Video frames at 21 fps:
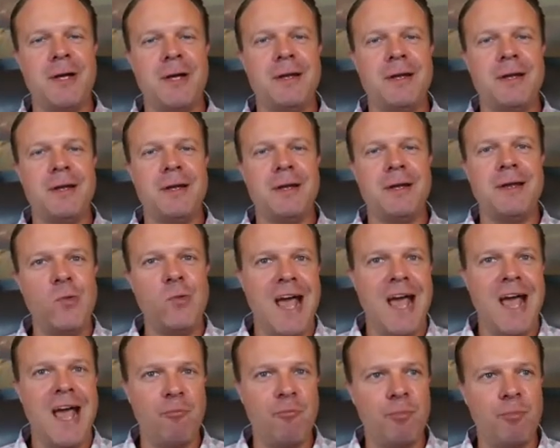but now we
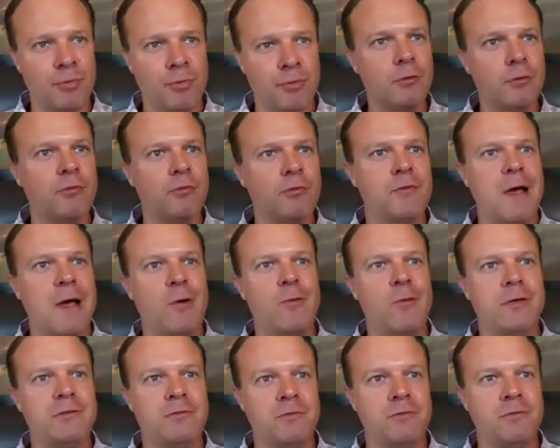have proof that
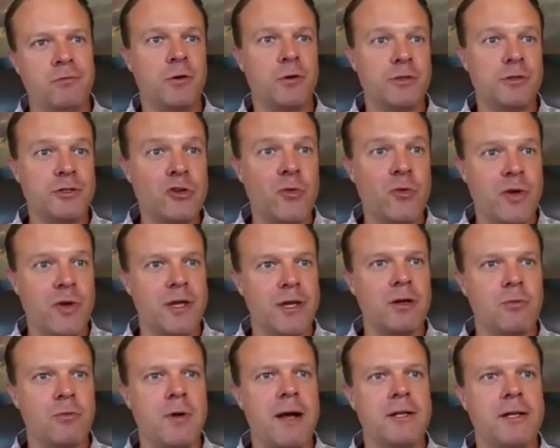we're doing
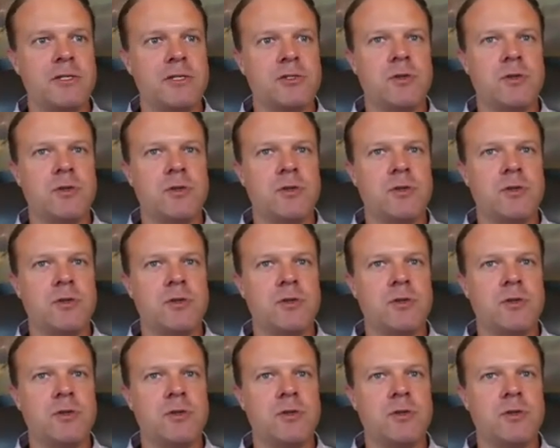it, right?